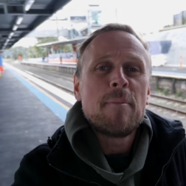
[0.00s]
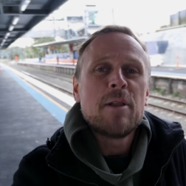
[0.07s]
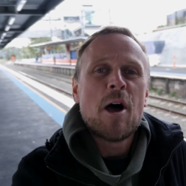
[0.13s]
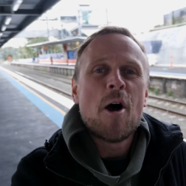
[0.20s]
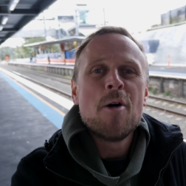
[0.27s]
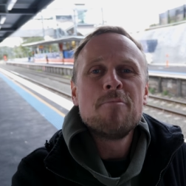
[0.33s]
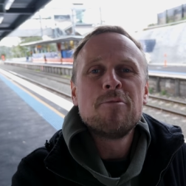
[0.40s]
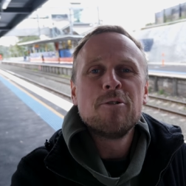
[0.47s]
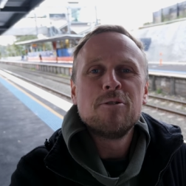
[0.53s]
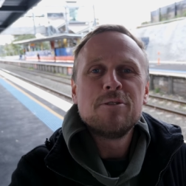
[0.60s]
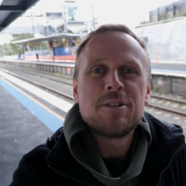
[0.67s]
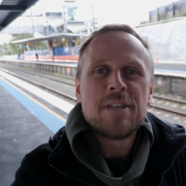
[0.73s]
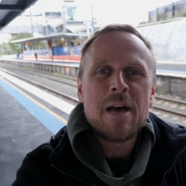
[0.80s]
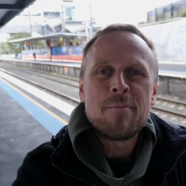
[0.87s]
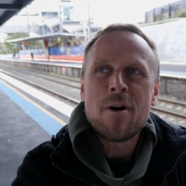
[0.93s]
couple of
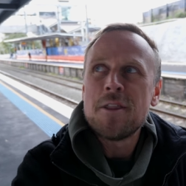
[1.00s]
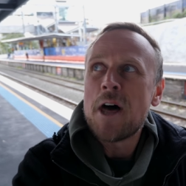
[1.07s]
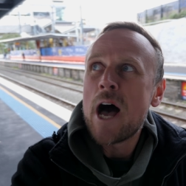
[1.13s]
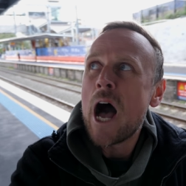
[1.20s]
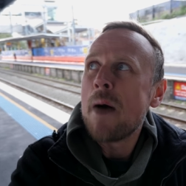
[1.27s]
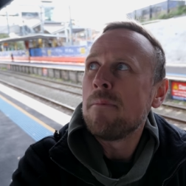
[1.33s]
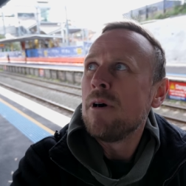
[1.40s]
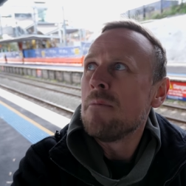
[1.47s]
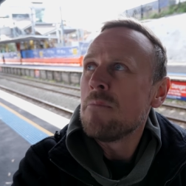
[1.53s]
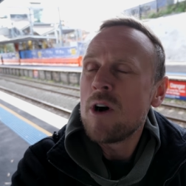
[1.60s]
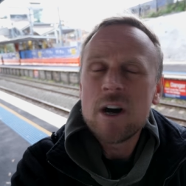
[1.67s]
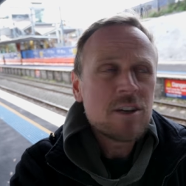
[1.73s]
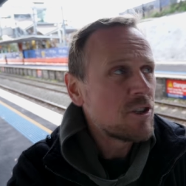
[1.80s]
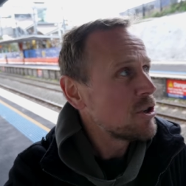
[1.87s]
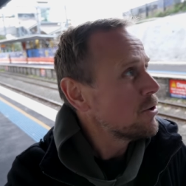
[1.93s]
homebrews down by the harbour.
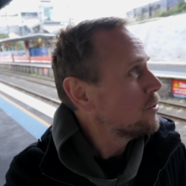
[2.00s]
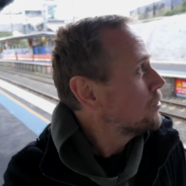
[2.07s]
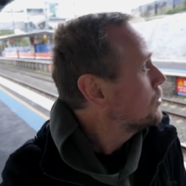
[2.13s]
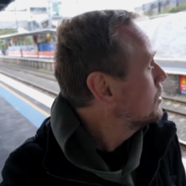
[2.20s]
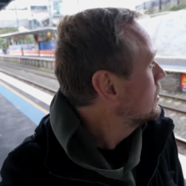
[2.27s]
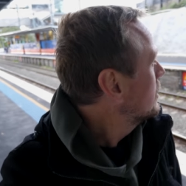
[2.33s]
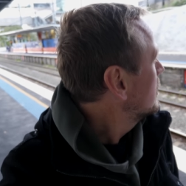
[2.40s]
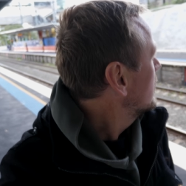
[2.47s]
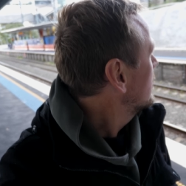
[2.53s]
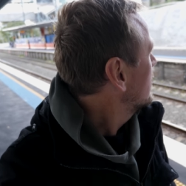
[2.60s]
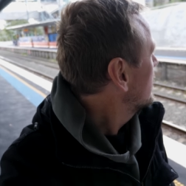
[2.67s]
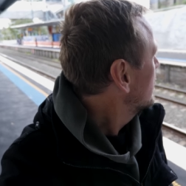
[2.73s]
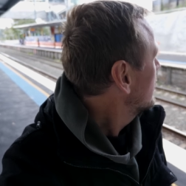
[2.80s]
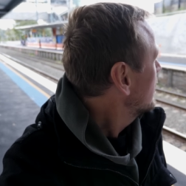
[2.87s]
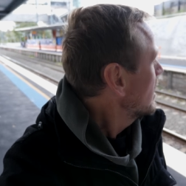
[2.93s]
Mind you,
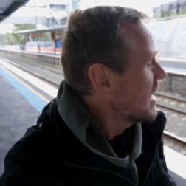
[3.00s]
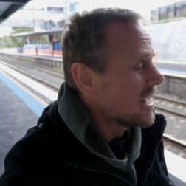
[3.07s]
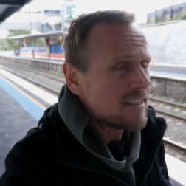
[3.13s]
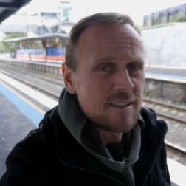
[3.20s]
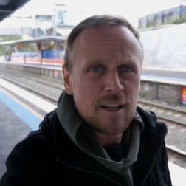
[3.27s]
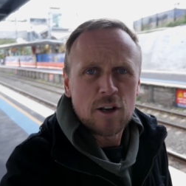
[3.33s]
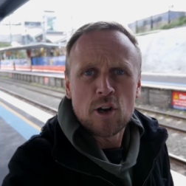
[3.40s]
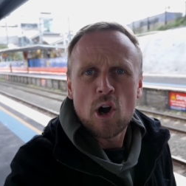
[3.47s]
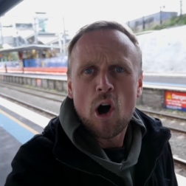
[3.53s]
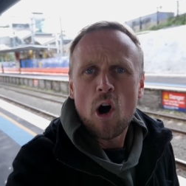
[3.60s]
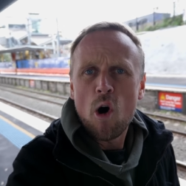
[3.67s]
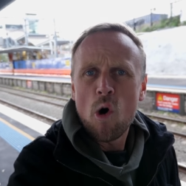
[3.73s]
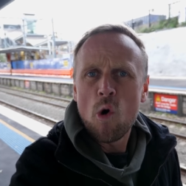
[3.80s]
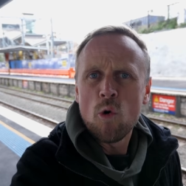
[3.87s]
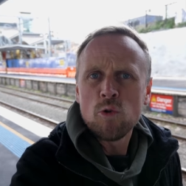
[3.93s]
it's a
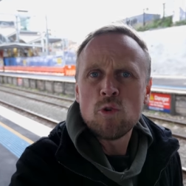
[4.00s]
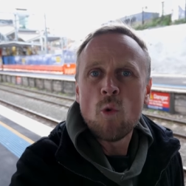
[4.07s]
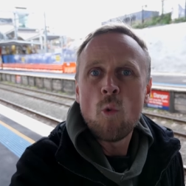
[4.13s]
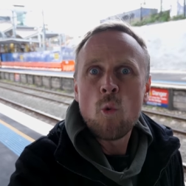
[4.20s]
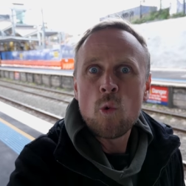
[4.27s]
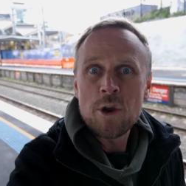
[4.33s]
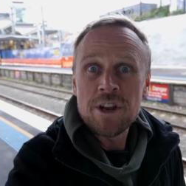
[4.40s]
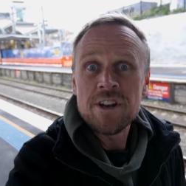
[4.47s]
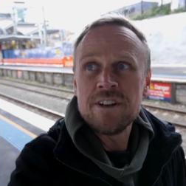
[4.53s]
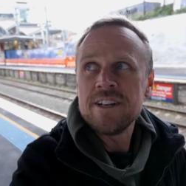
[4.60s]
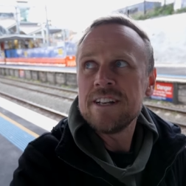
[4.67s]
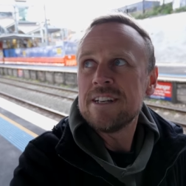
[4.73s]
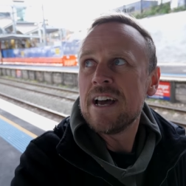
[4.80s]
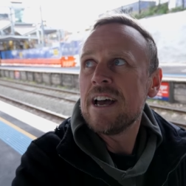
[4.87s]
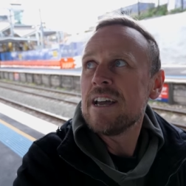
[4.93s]
cold,
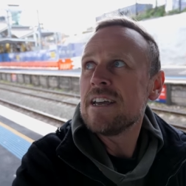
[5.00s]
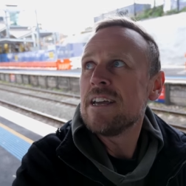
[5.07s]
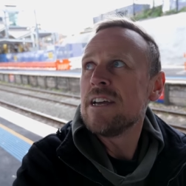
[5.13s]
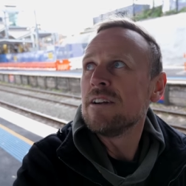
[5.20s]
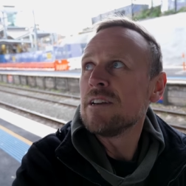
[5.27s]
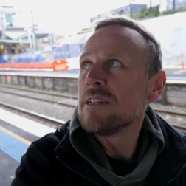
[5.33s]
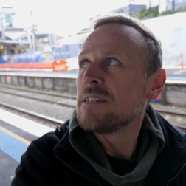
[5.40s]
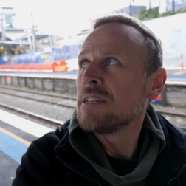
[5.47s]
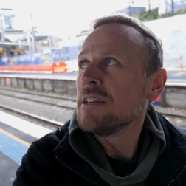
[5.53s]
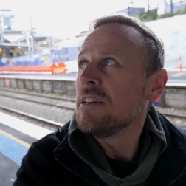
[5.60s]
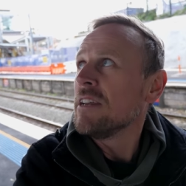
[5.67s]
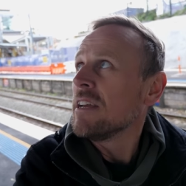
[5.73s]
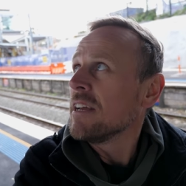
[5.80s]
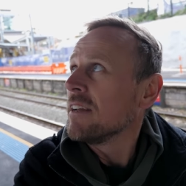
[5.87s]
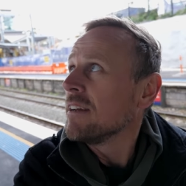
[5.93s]
windy day here in Sydney.